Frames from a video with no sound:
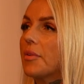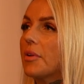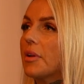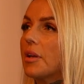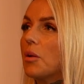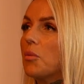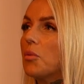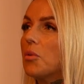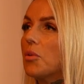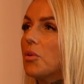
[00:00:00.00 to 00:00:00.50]

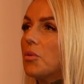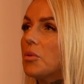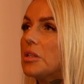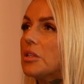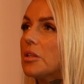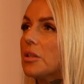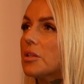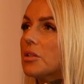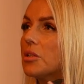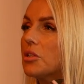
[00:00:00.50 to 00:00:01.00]
and I won't go
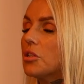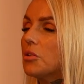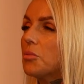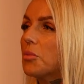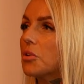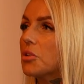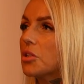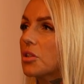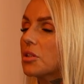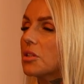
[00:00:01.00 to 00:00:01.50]
into this too
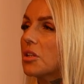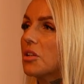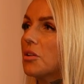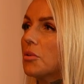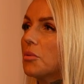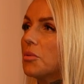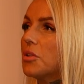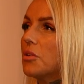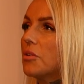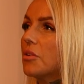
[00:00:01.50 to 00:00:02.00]
much because I
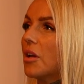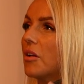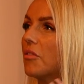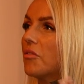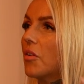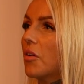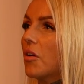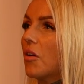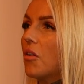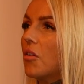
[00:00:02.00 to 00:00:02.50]
know we don't
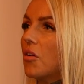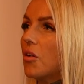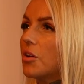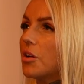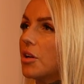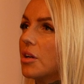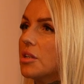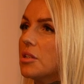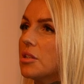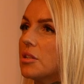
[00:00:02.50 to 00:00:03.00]
have all
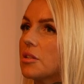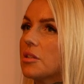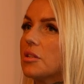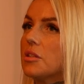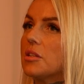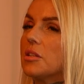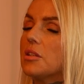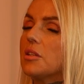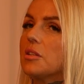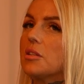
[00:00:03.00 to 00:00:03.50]
night
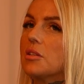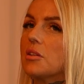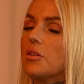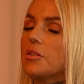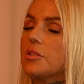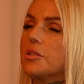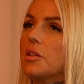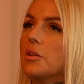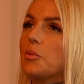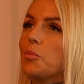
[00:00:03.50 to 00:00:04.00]
to
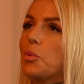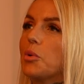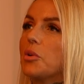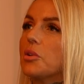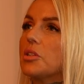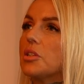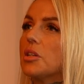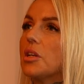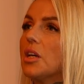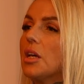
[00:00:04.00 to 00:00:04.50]
discuss it,
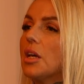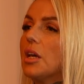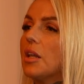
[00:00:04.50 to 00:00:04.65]
but